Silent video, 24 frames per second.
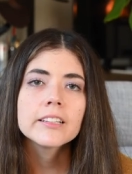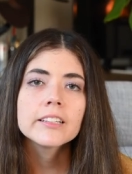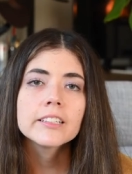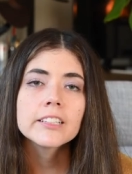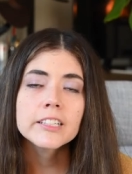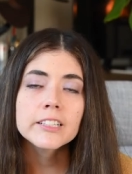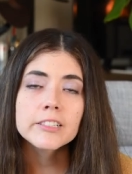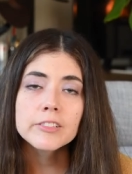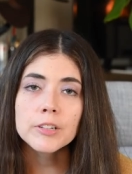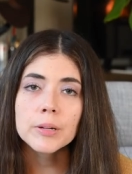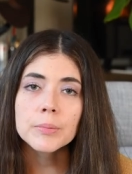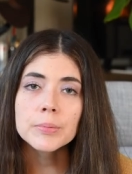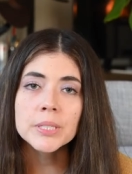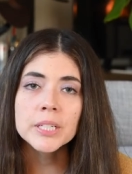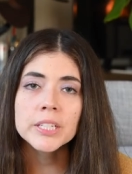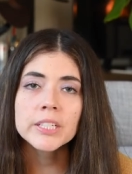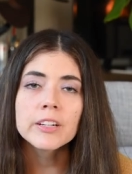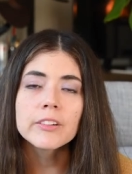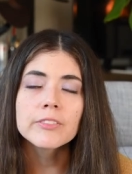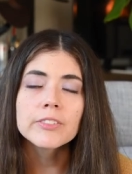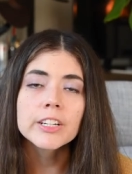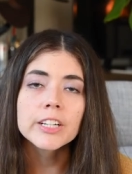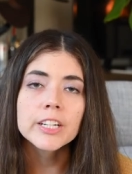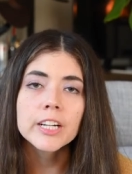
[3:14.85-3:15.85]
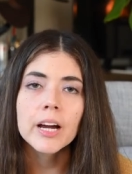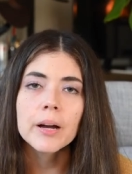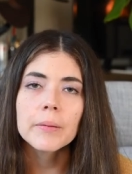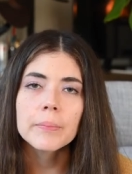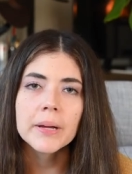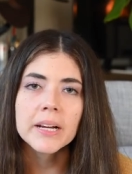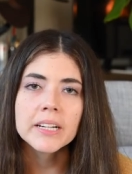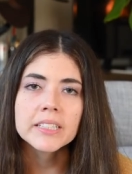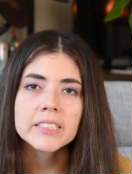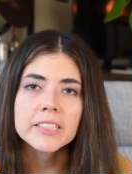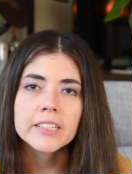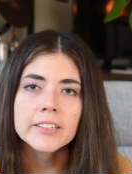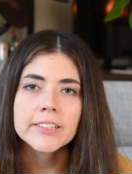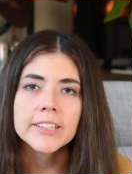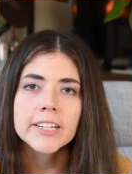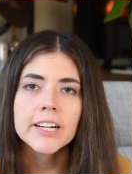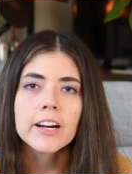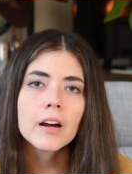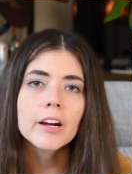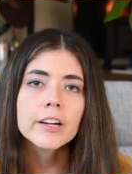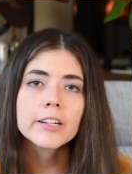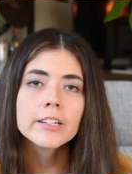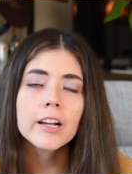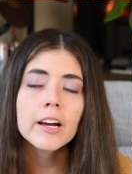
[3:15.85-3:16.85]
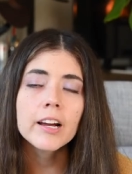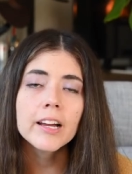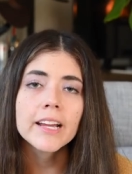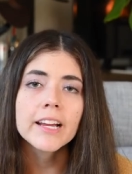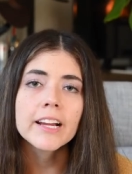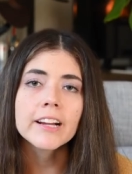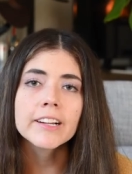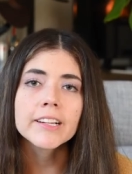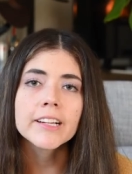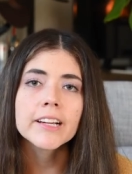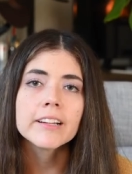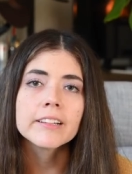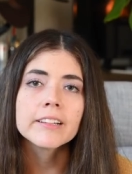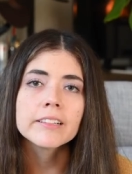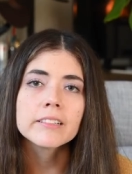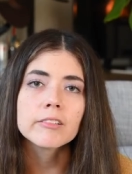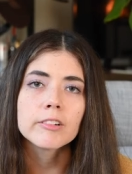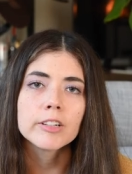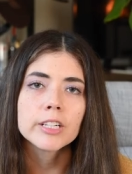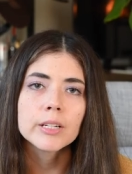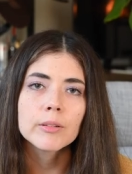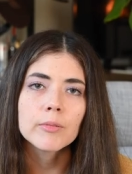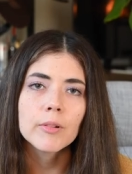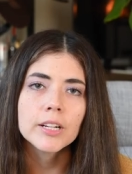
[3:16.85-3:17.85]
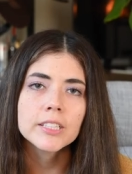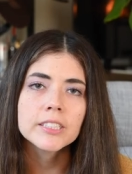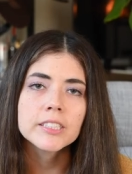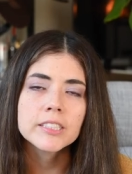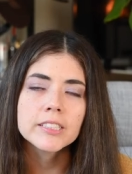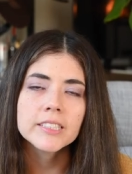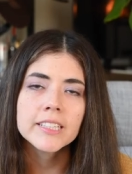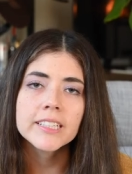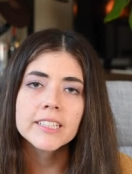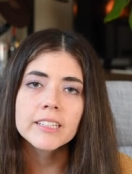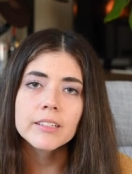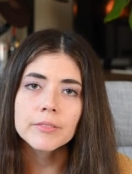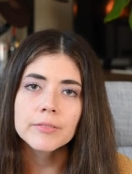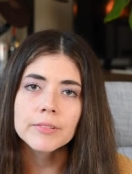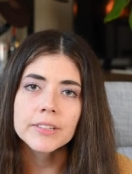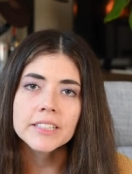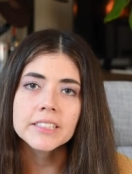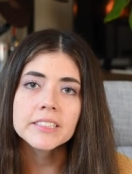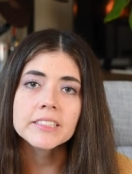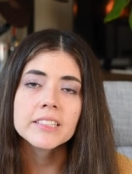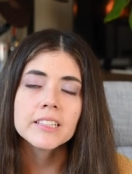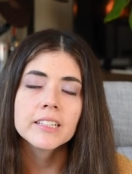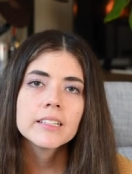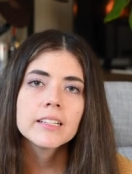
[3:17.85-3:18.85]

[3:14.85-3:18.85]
the disruption of your gut bacteria are not areas where you want to take a risk,